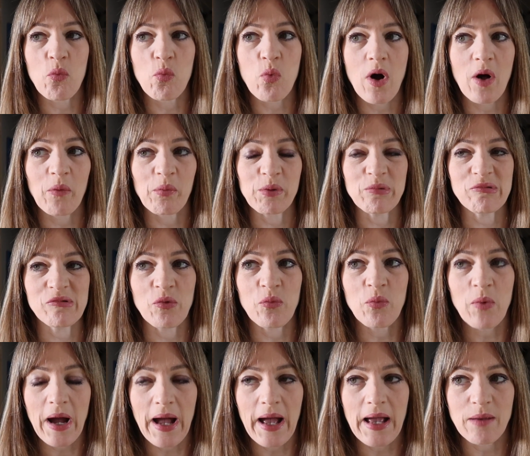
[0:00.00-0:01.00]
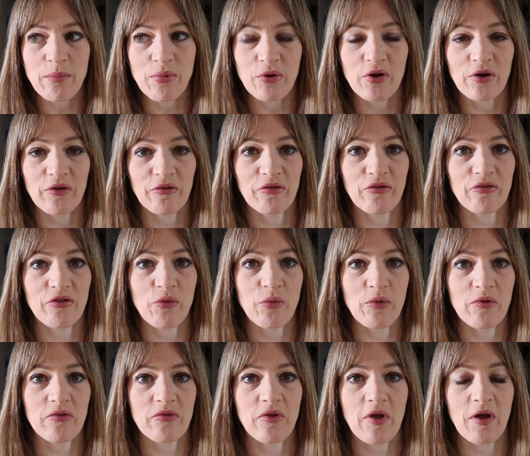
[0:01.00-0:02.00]
while we were away because there
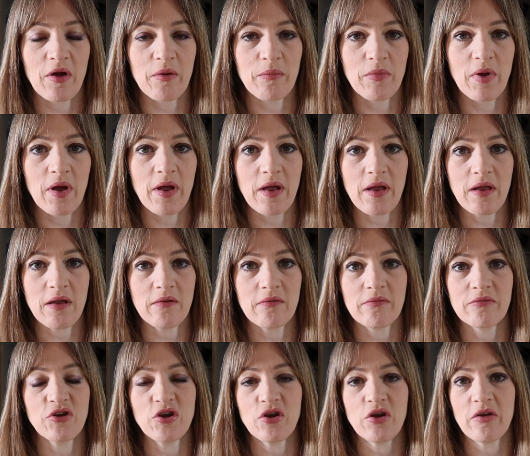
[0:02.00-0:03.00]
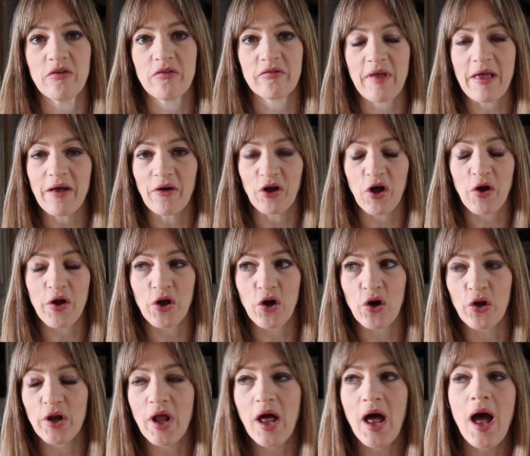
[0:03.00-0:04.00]
was a New Year's sale going
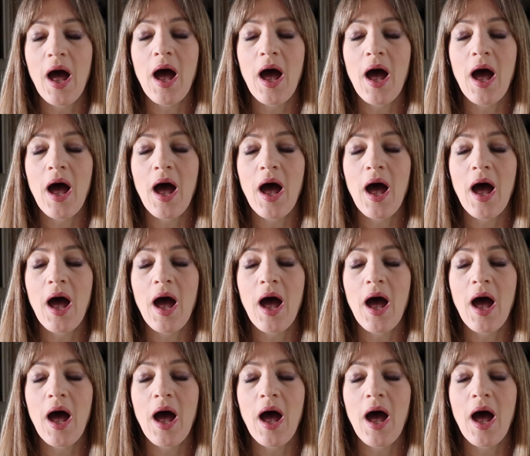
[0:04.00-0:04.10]
on,